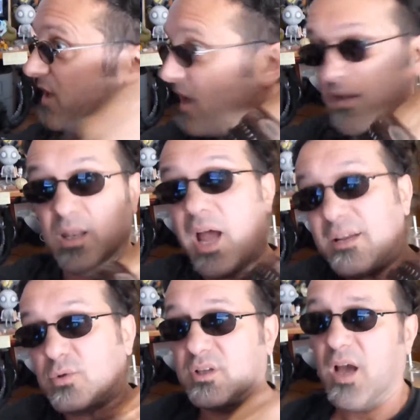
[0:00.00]
the
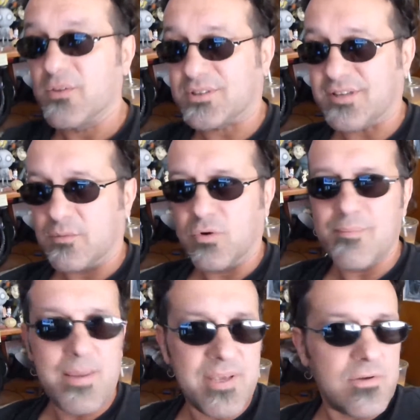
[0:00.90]
light through the other side. Well,
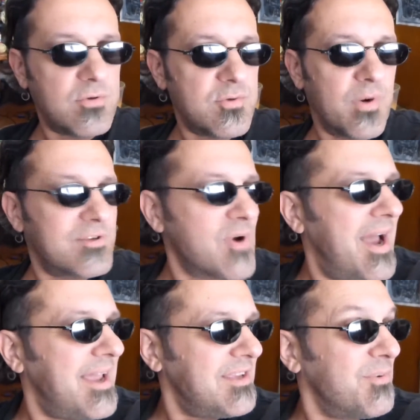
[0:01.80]
maybe you want to
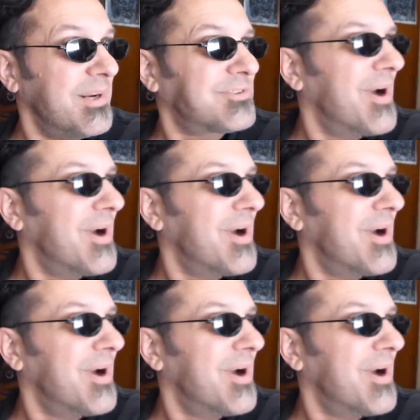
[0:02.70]
try? You want to